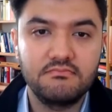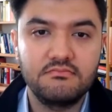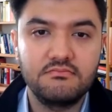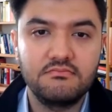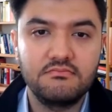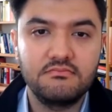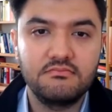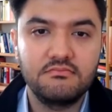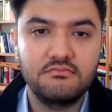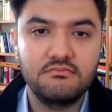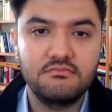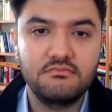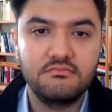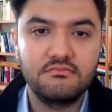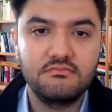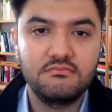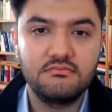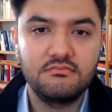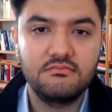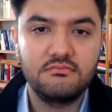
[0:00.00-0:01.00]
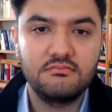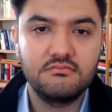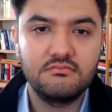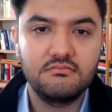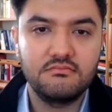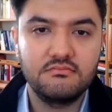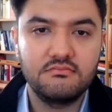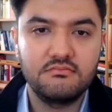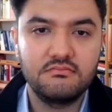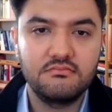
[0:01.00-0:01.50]

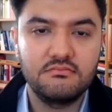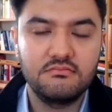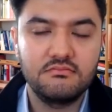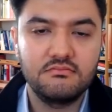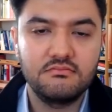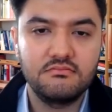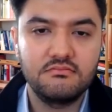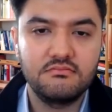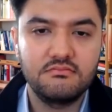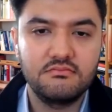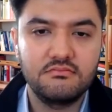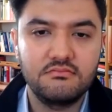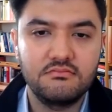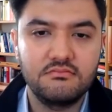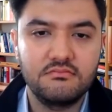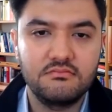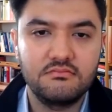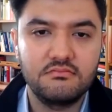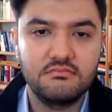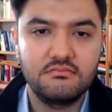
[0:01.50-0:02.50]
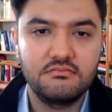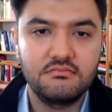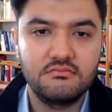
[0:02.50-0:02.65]
(not speaking)